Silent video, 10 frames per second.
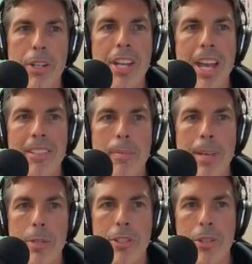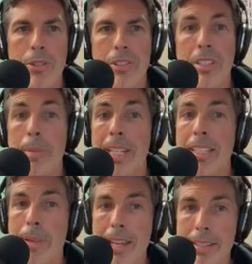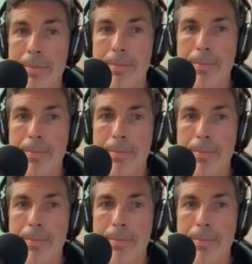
Rich Asset Management chooses to be independent,